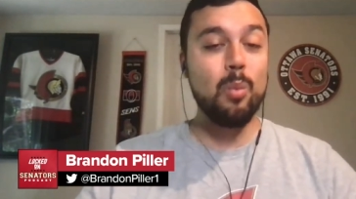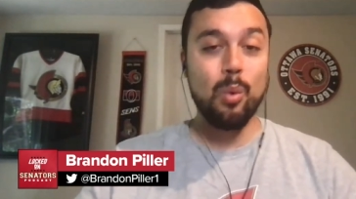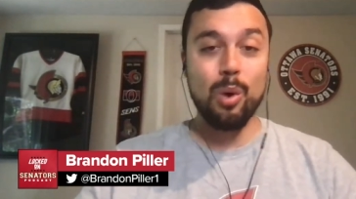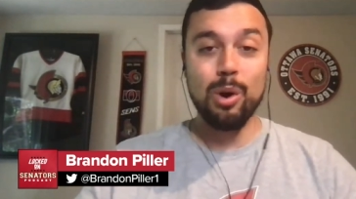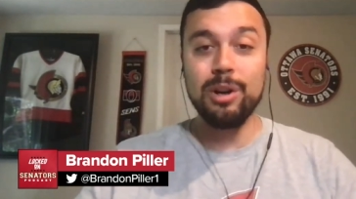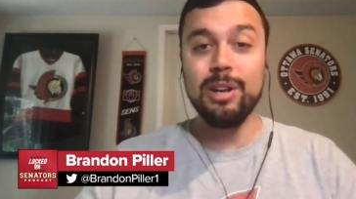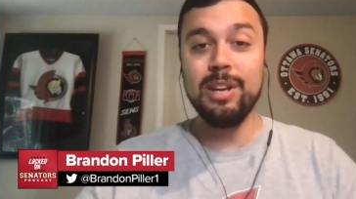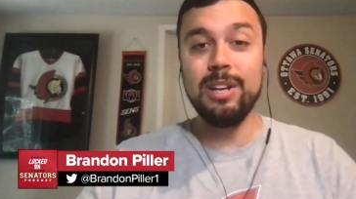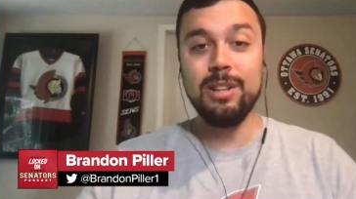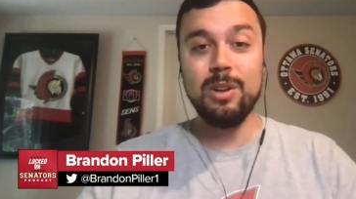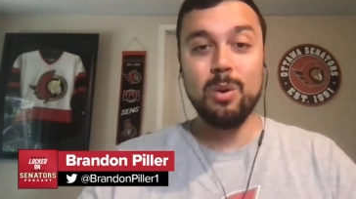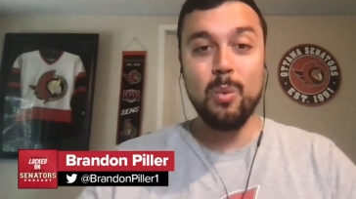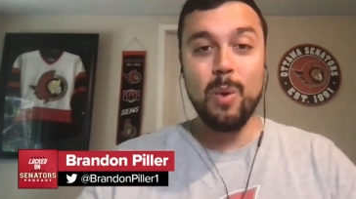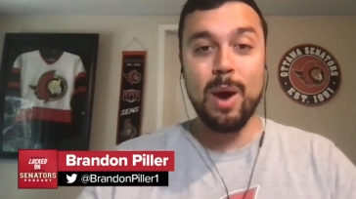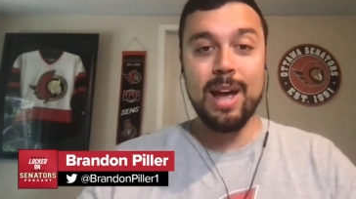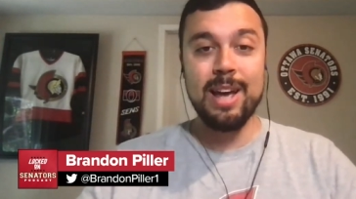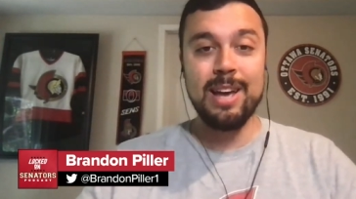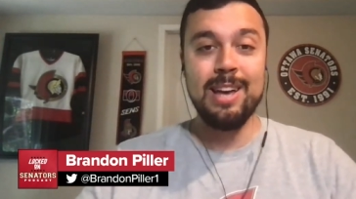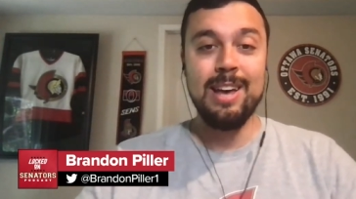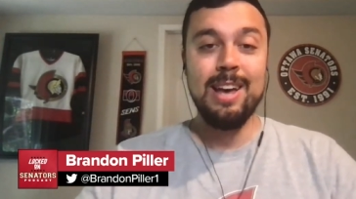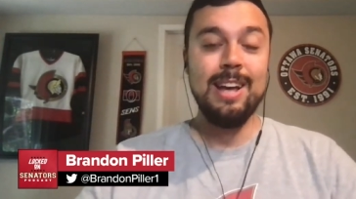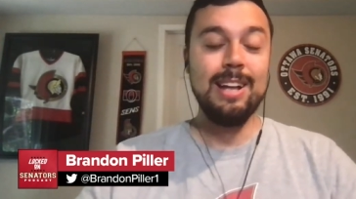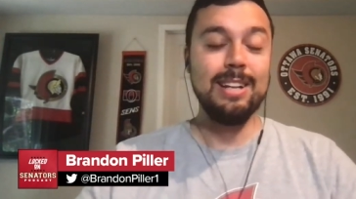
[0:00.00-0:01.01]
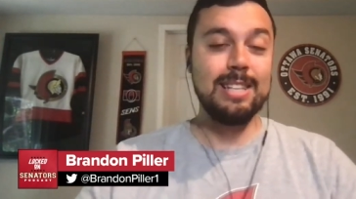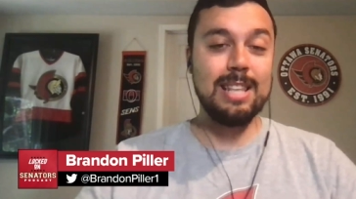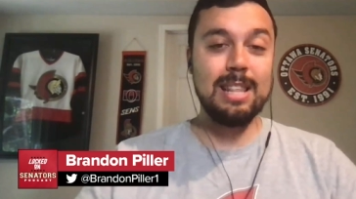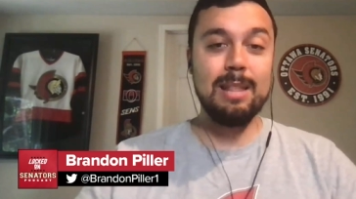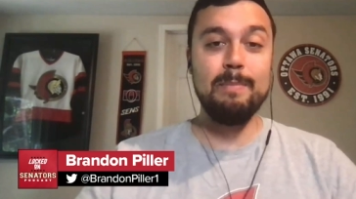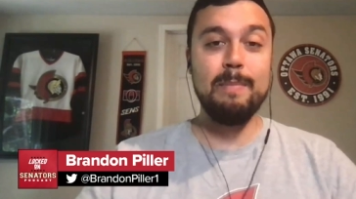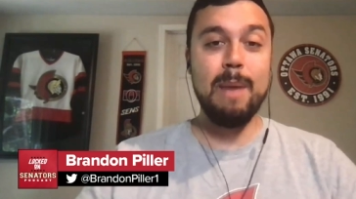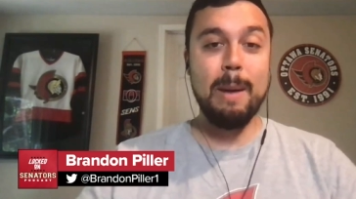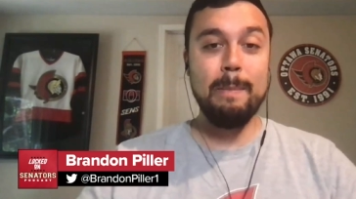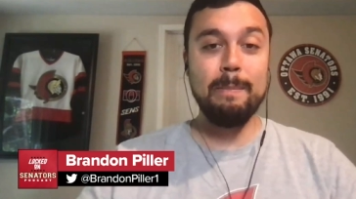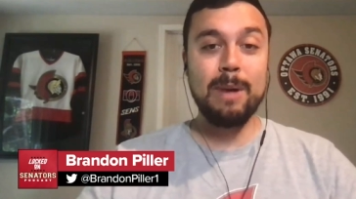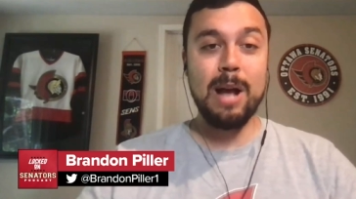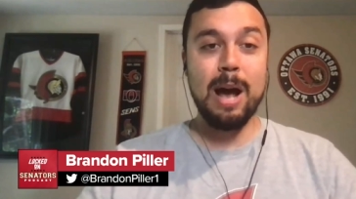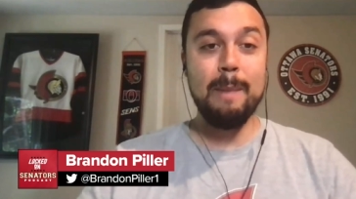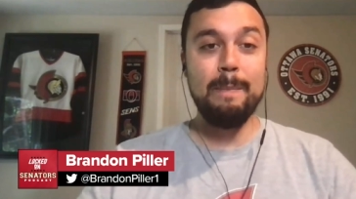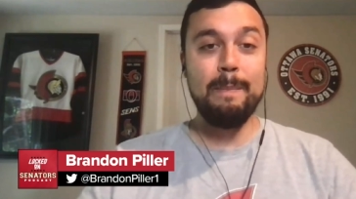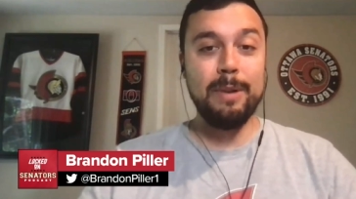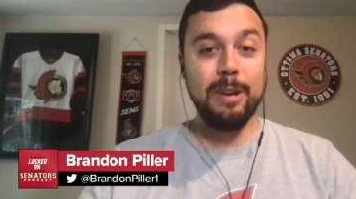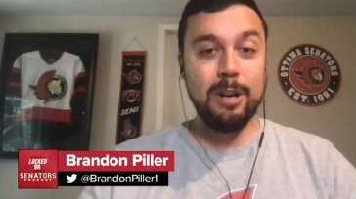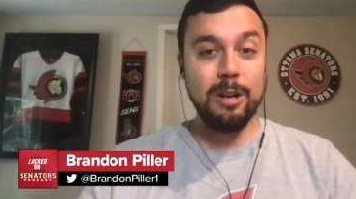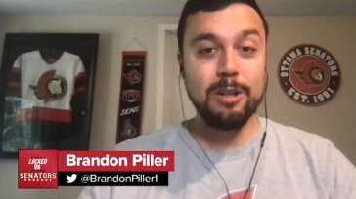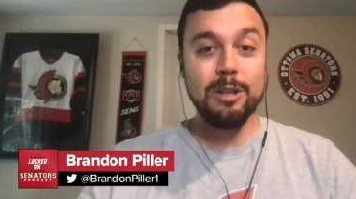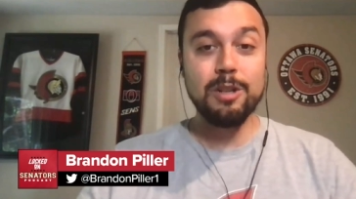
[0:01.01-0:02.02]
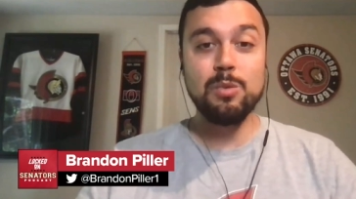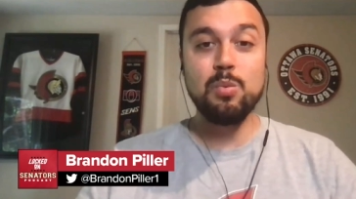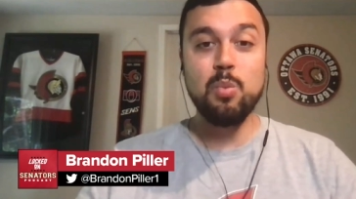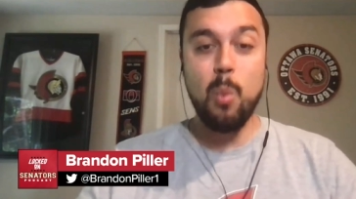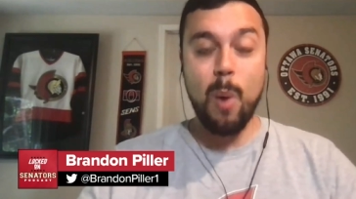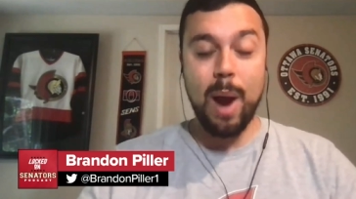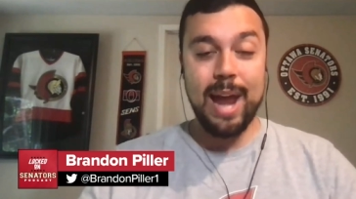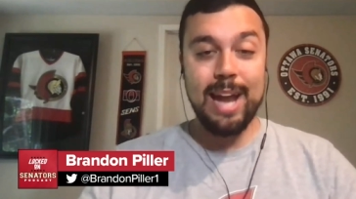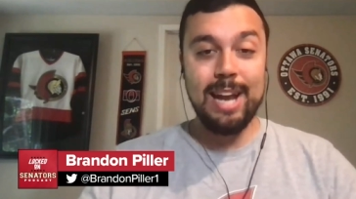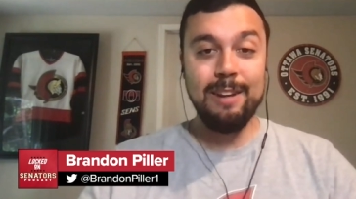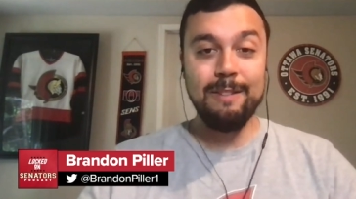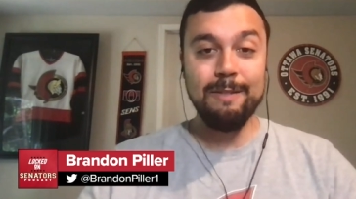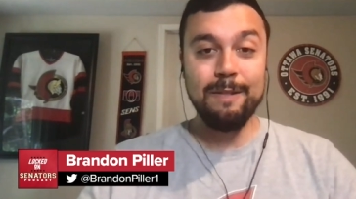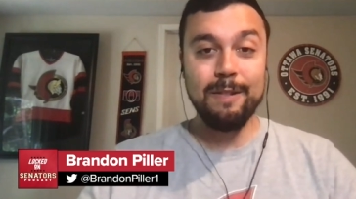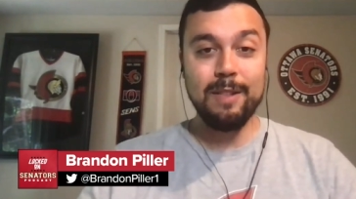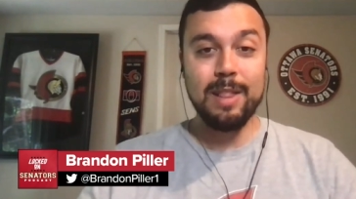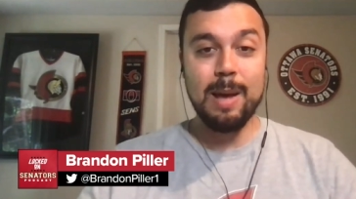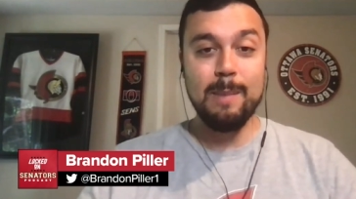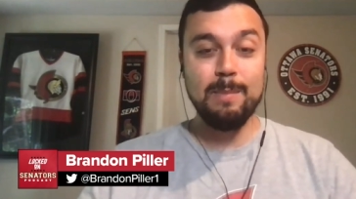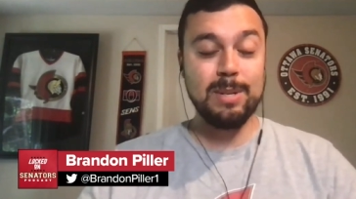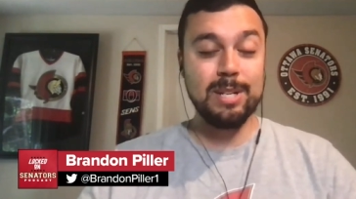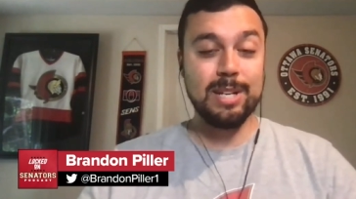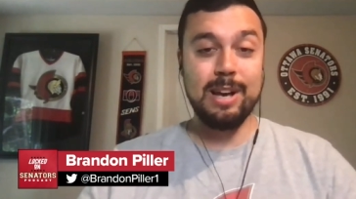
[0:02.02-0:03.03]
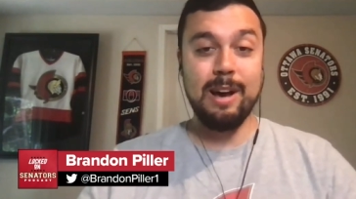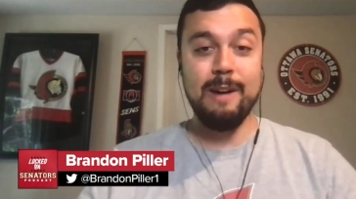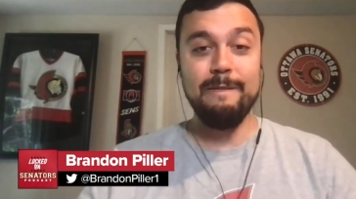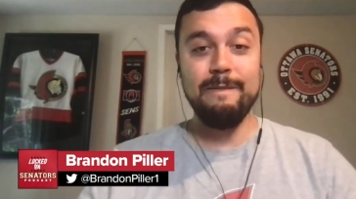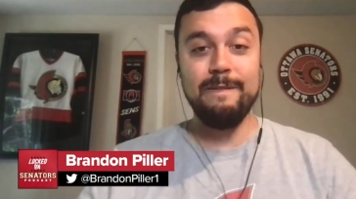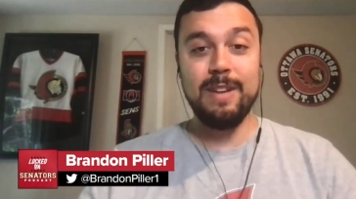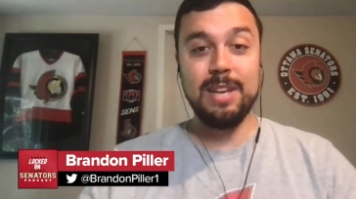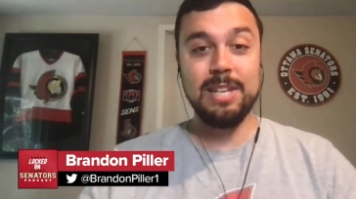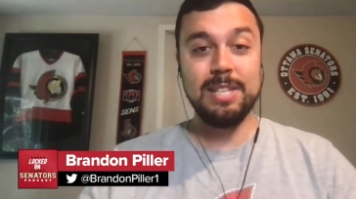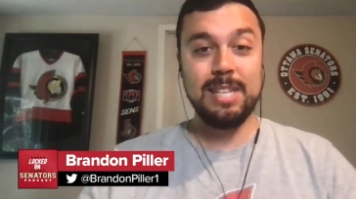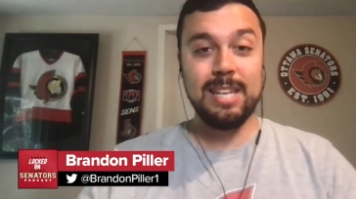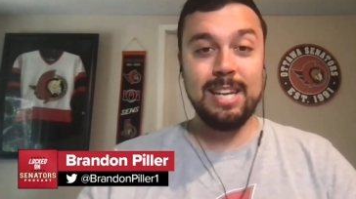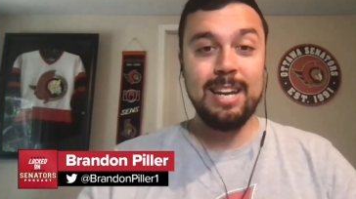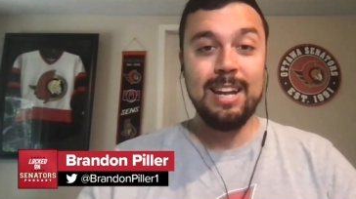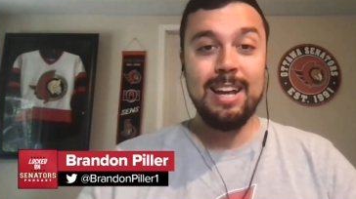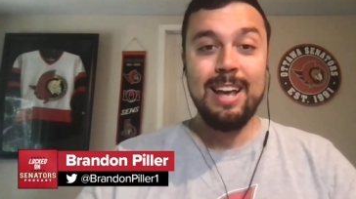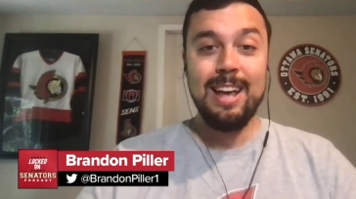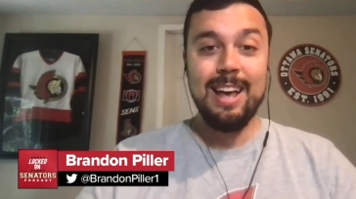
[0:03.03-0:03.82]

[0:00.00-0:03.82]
working their way to the Mem Cup, and you're just waiting for them to come visit